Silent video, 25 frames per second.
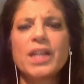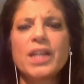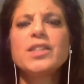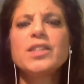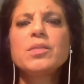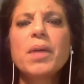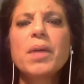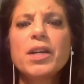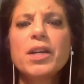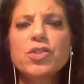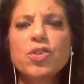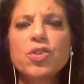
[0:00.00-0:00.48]

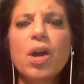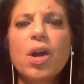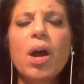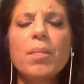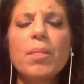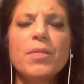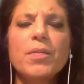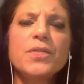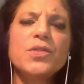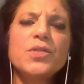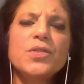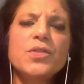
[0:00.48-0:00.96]
That's my
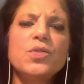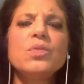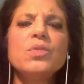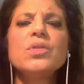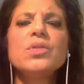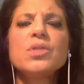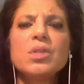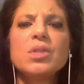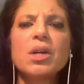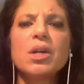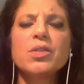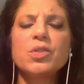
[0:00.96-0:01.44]
job. If
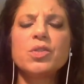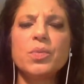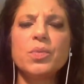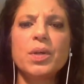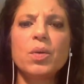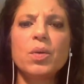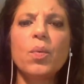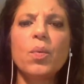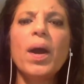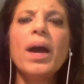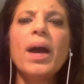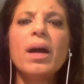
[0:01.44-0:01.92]
students not
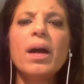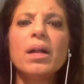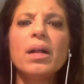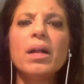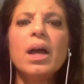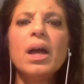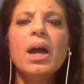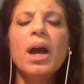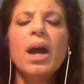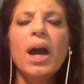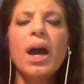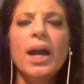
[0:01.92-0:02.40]
doing
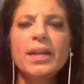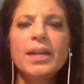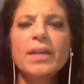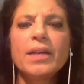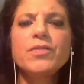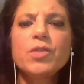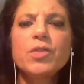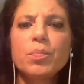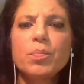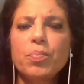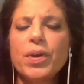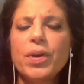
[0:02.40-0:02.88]
well, I'd
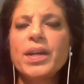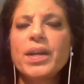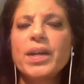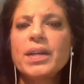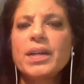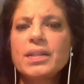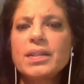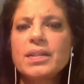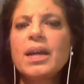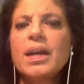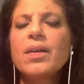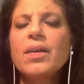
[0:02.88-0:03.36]
have to
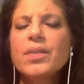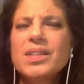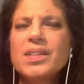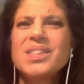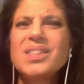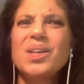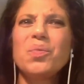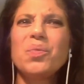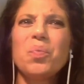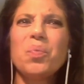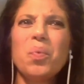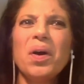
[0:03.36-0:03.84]
break it down
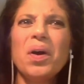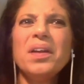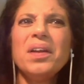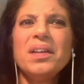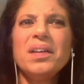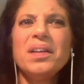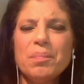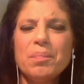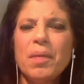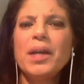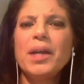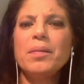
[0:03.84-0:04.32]
and say what
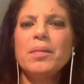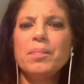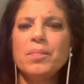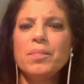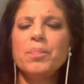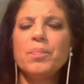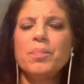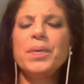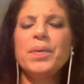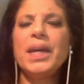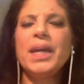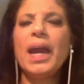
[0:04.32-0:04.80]
might
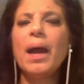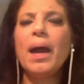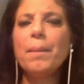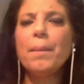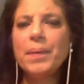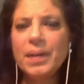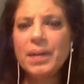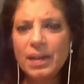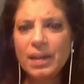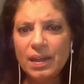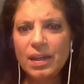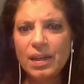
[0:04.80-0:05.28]
be
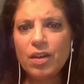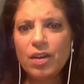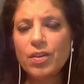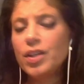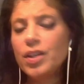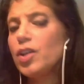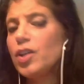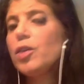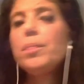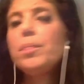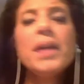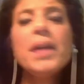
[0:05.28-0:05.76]
happening here.
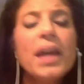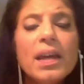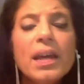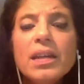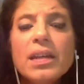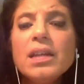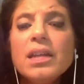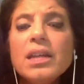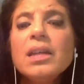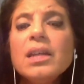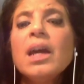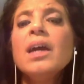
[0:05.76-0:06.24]
And it could be
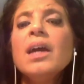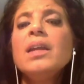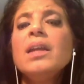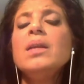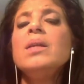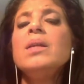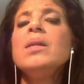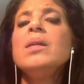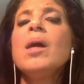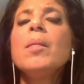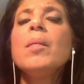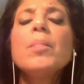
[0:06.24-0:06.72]
any
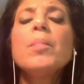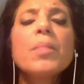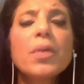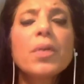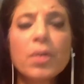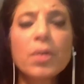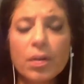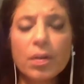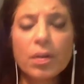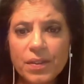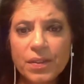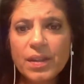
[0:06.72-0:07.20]

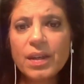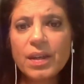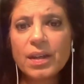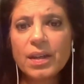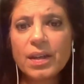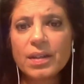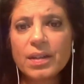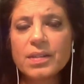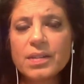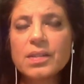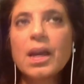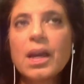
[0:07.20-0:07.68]
number of
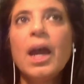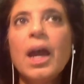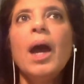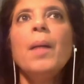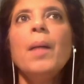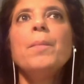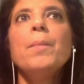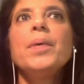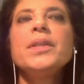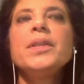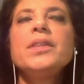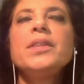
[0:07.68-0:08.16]
things.
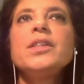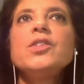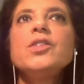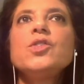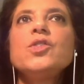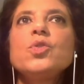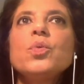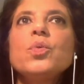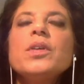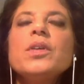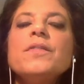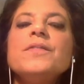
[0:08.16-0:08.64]
But
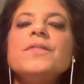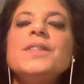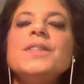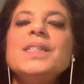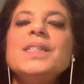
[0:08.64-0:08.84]
this sort of